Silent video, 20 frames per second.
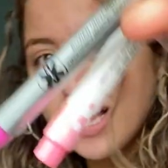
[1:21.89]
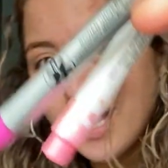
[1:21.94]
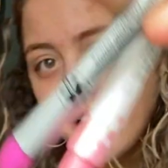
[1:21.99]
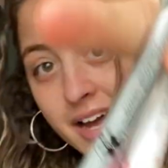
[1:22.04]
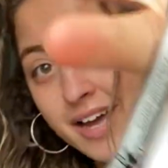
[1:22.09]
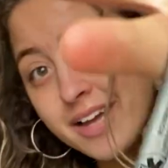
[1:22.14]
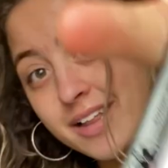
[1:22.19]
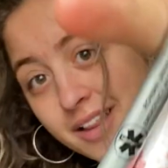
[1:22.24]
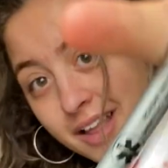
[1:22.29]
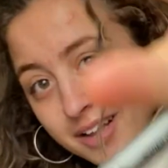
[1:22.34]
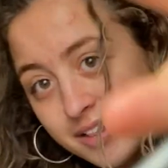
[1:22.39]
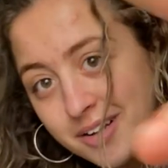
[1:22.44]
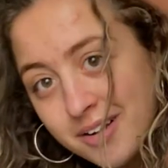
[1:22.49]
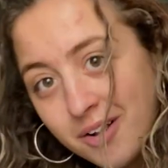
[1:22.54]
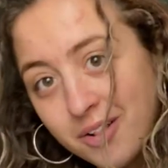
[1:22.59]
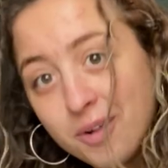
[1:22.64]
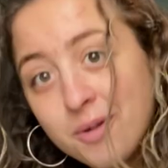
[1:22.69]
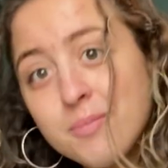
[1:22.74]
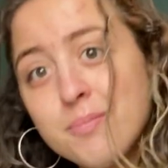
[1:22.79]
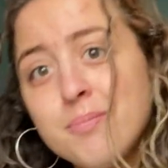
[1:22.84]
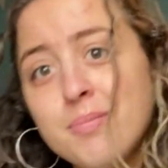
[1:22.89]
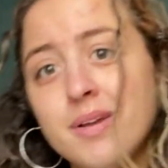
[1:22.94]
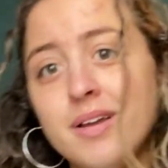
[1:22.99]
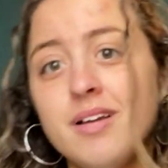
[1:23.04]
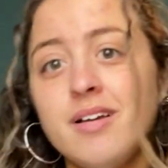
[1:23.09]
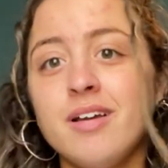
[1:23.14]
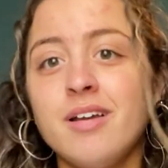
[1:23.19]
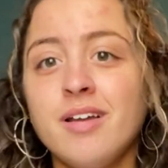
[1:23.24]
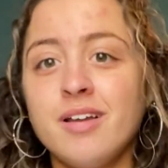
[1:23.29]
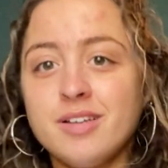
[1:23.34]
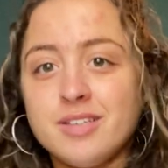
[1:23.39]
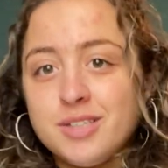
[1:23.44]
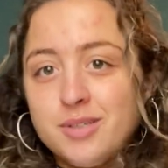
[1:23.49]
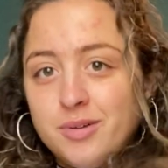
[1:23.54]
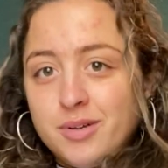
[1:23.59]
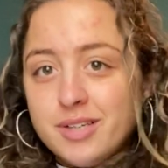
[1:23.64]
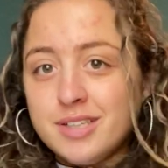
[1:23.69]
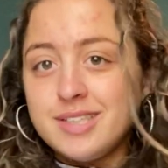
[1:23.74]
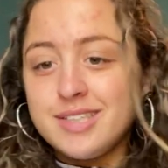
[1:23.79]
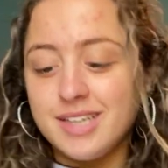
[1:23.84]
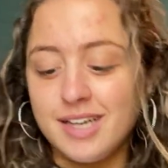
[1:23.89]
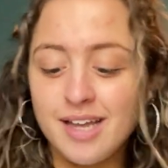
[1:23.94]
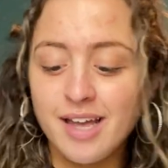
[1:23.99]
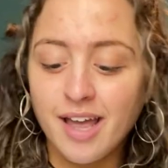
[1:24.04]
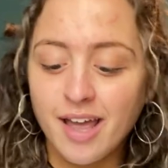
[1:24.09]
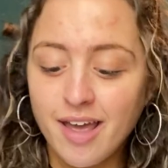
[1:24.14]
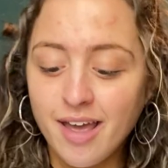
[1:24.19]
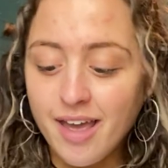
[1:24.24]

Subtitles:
I like the color pink, so you can see.